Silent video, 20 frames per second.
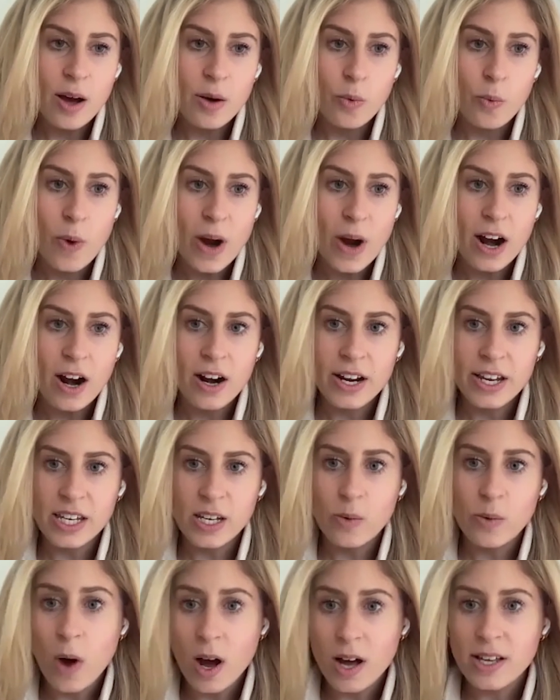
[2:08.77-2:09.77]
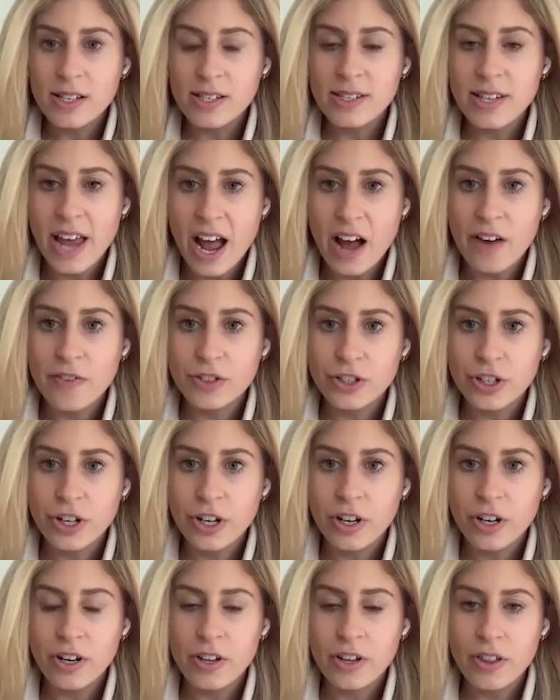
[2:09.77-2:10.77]
where he was
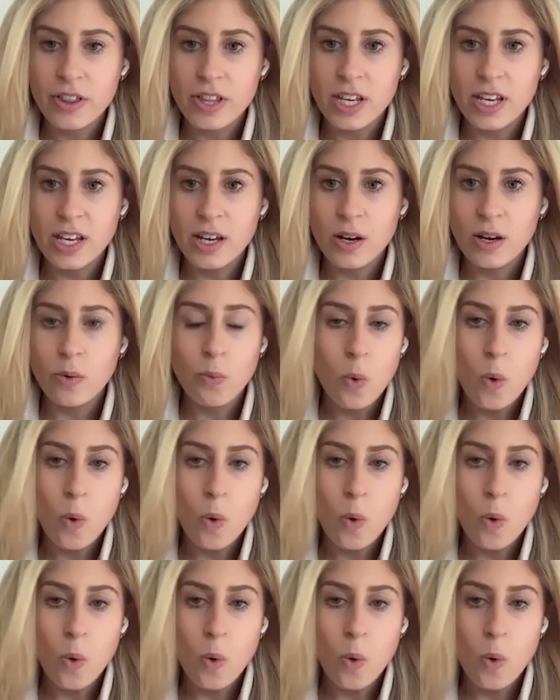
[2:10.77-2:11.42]
after the